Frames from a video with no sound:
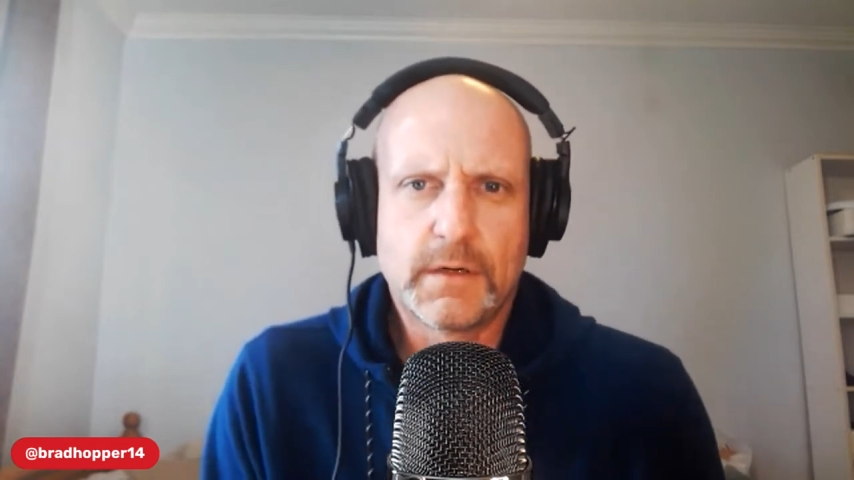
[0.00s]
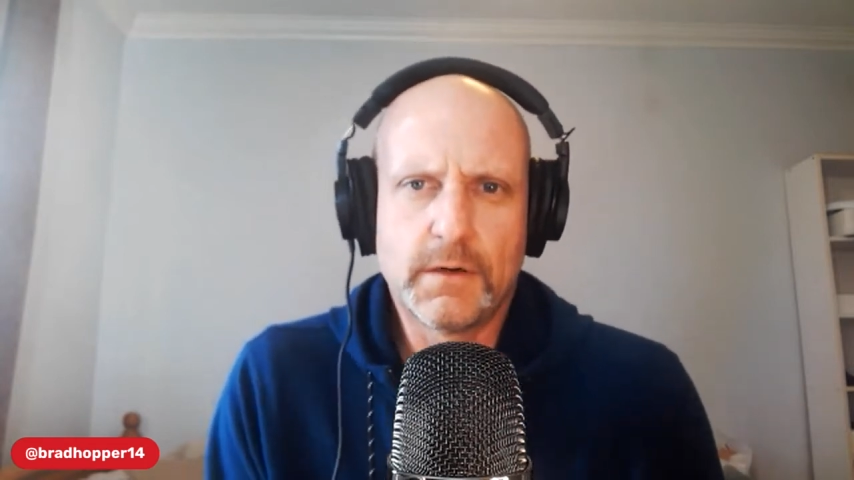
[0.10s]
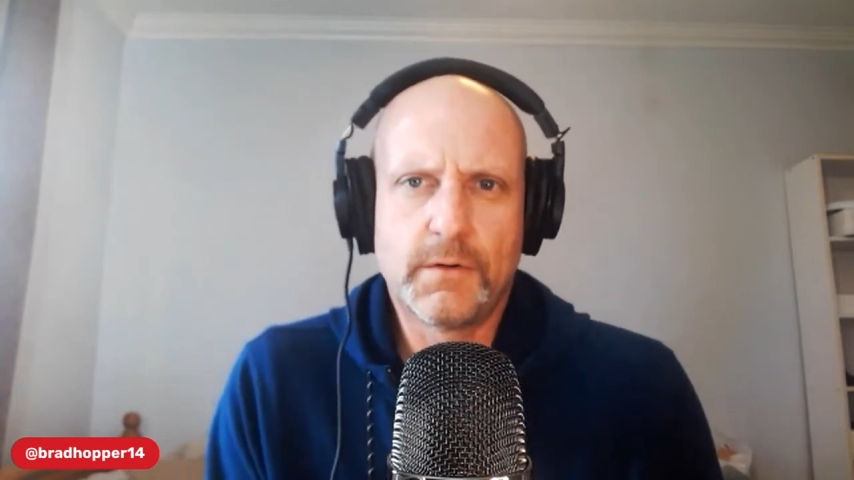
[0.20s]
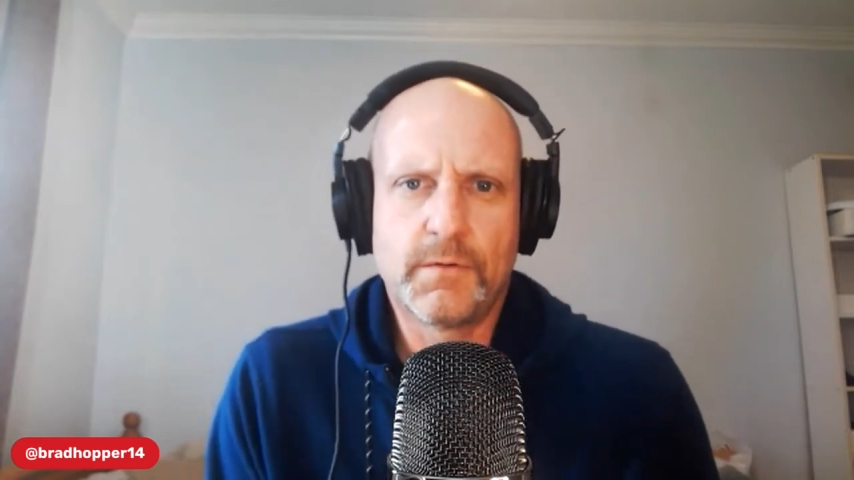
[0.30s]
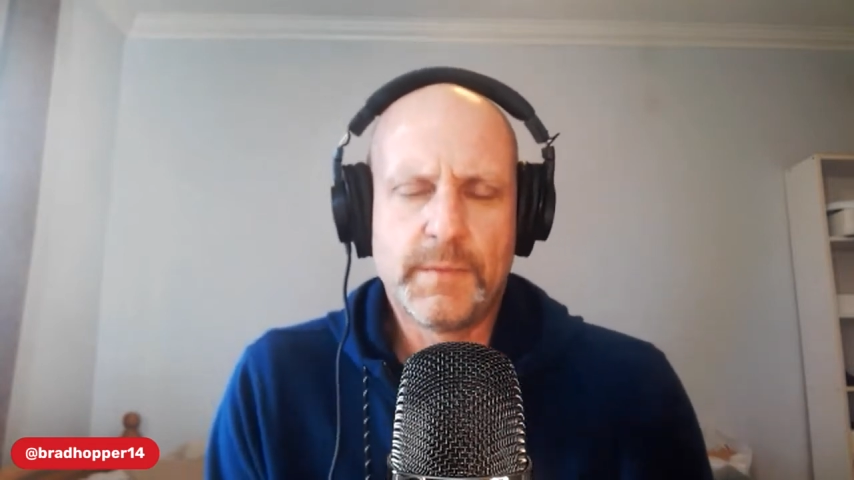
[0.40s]

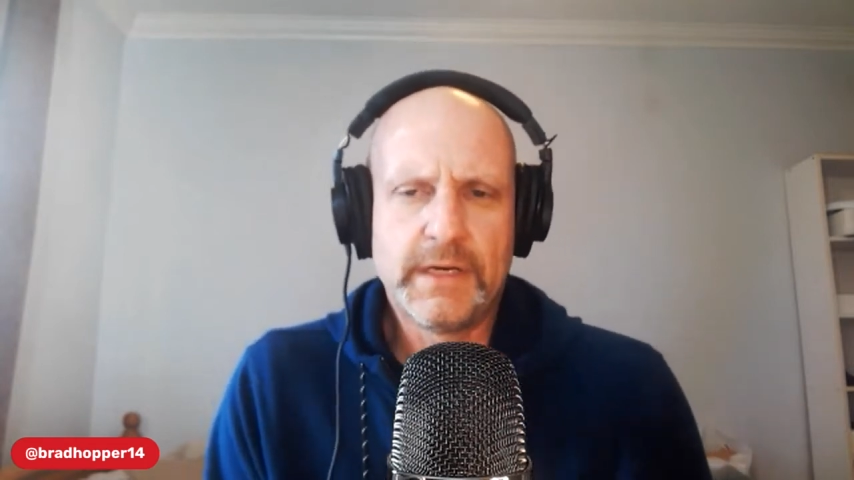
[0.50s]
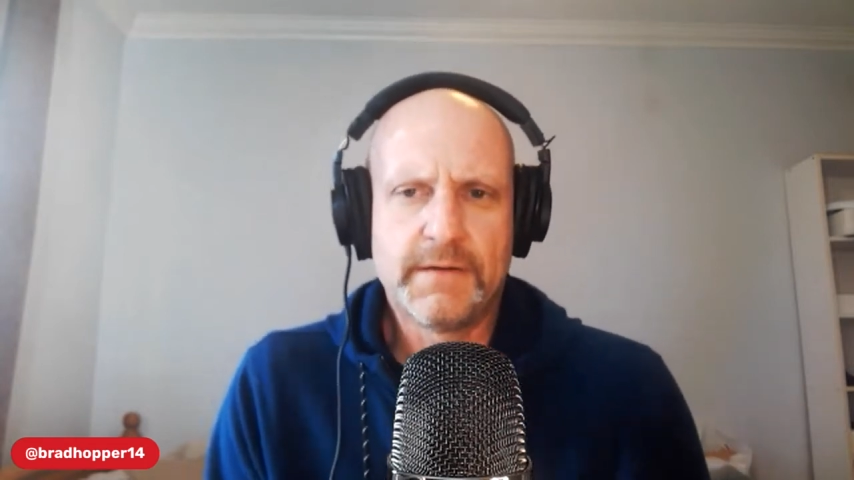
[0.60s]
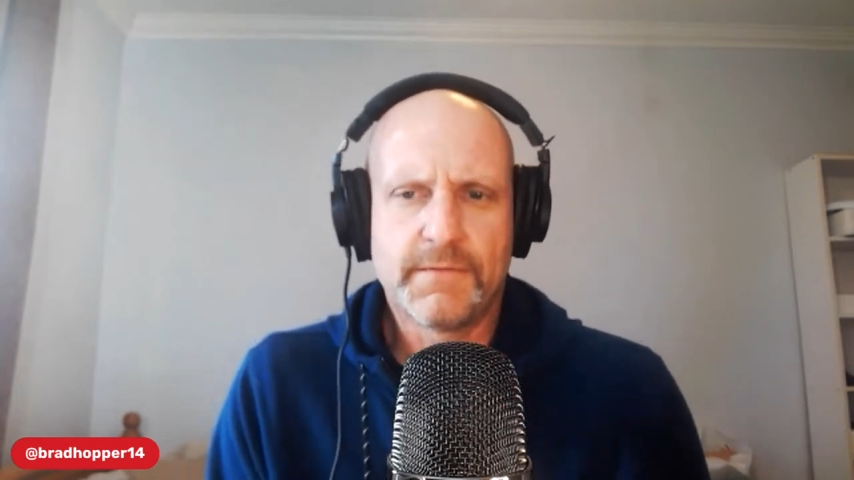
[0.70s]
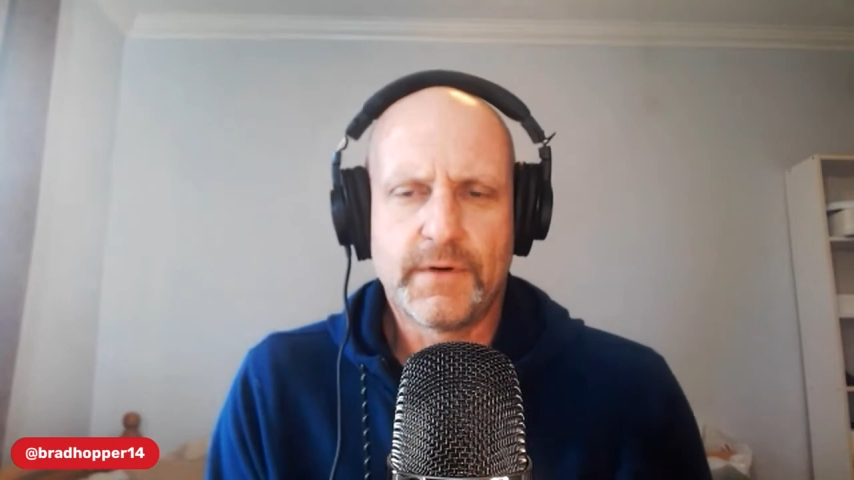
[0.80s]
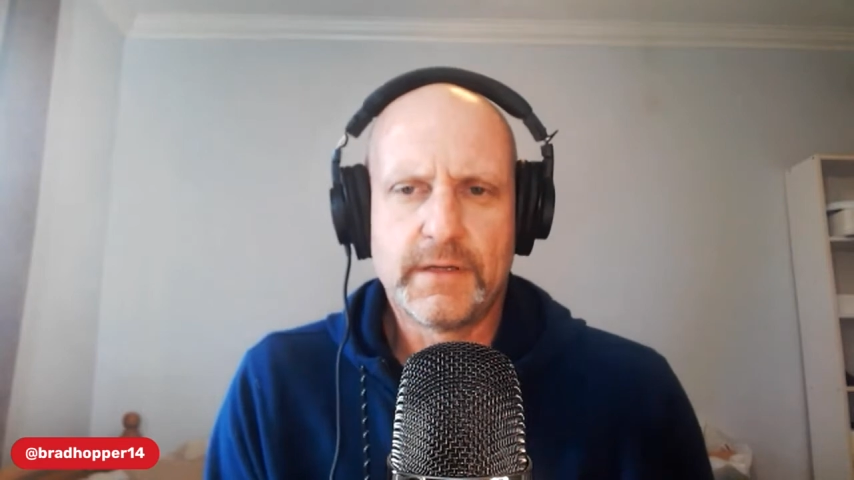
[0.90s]
all their
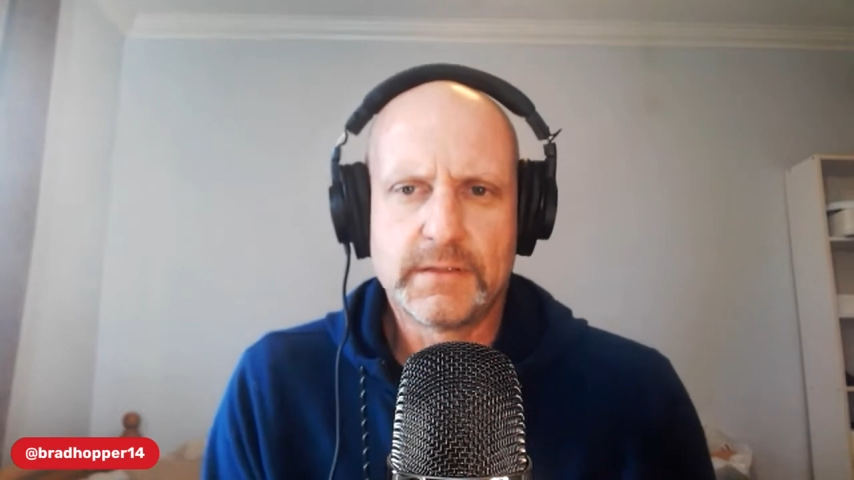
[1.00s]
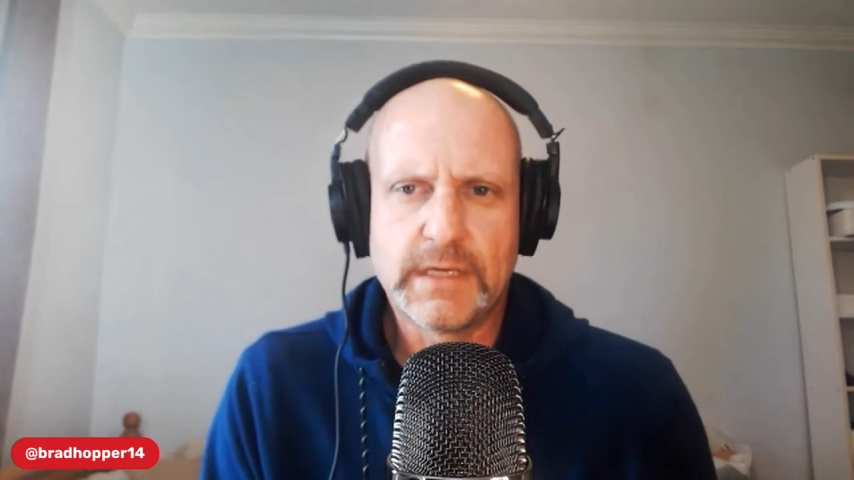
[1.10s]
immediate friends,